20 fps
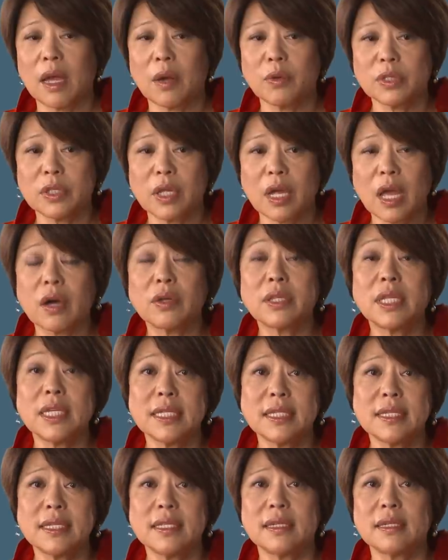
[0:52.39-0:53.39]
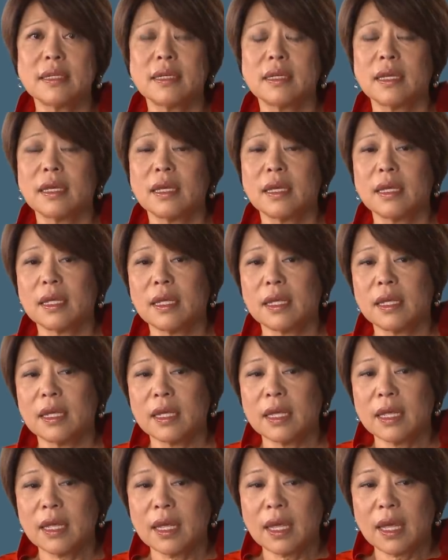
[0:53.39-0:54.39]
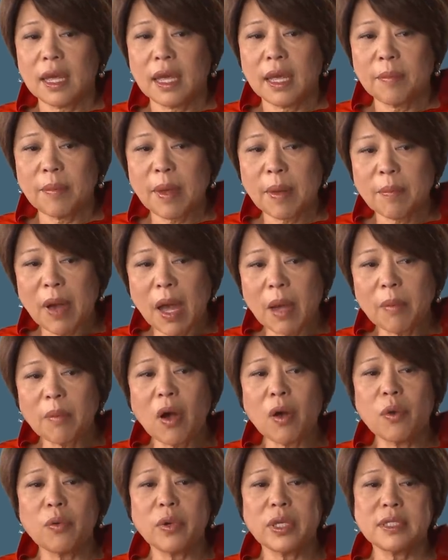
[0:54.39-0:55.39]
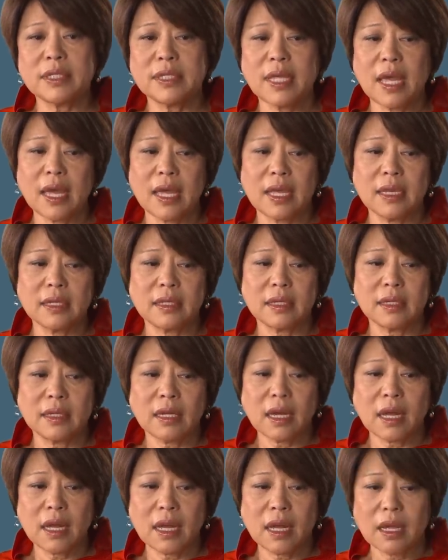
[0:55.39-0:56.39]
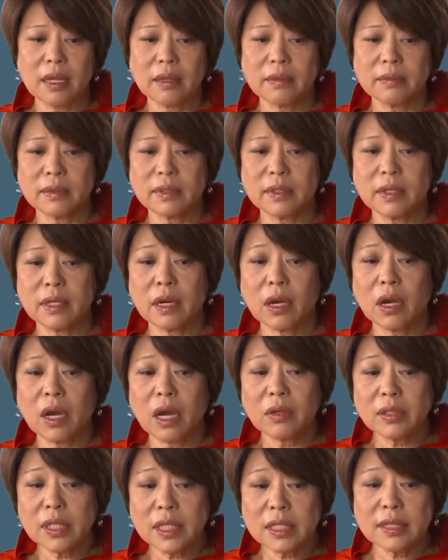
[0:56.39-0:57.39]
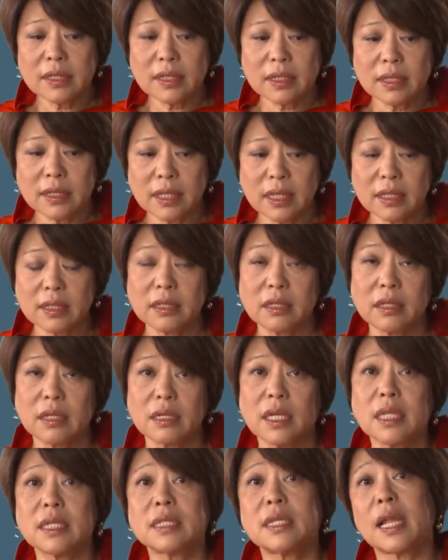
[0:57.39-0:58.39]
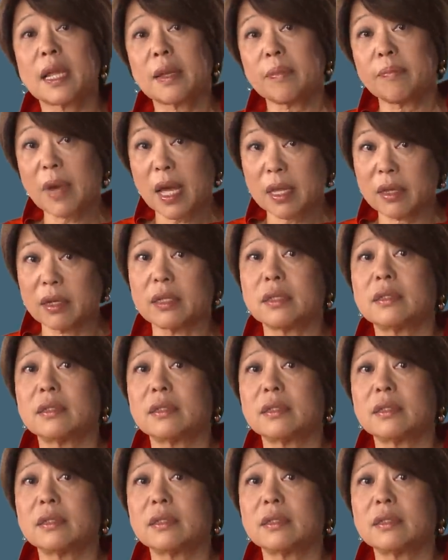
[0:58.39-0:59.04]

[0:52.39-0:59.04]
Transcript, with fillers: was the eldest, and my mom always said, uh, the eldest sister is like mother.